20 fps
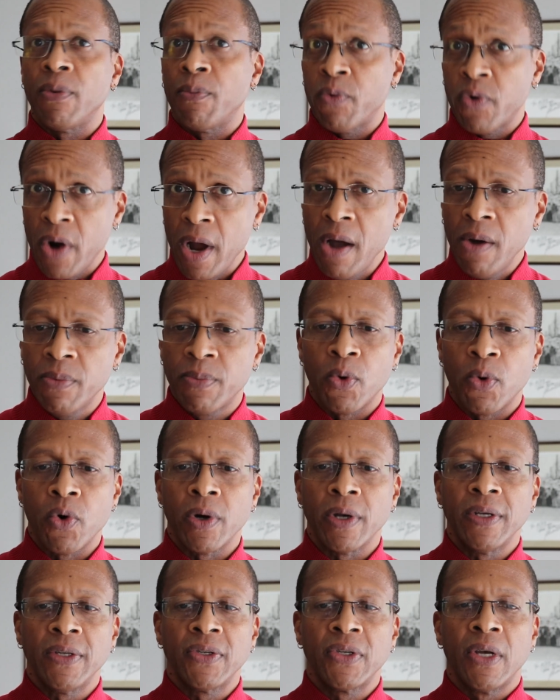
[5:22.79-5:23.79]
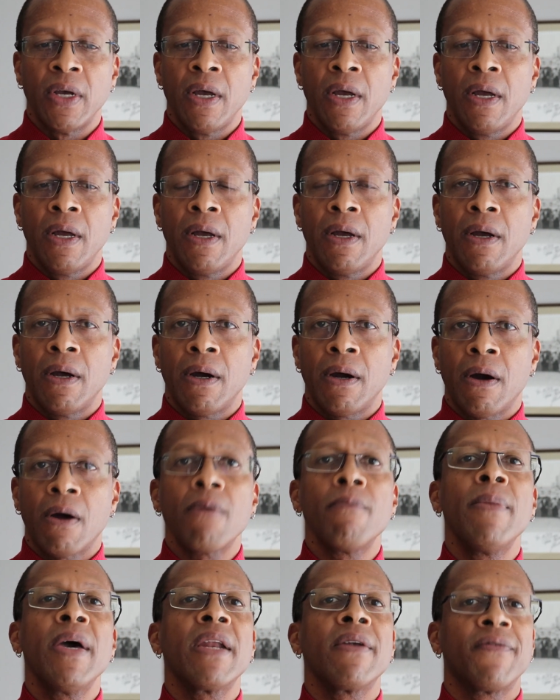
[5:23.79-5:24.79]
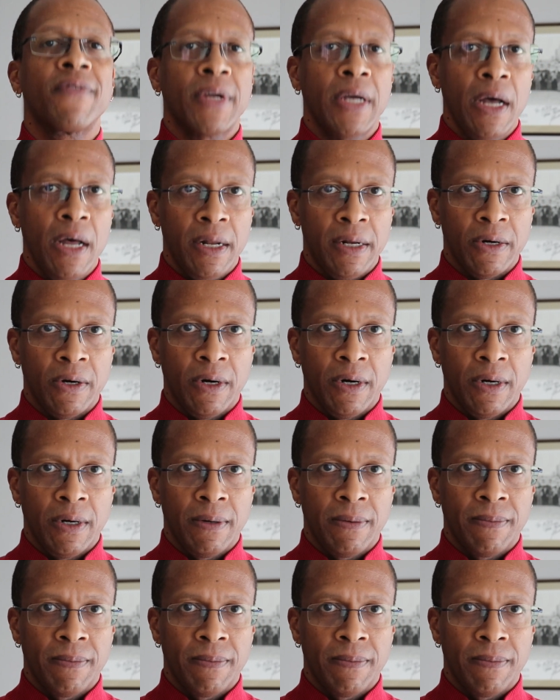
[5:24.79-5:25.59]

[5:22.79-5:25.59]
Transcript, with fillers: the Proud Boys are men of color.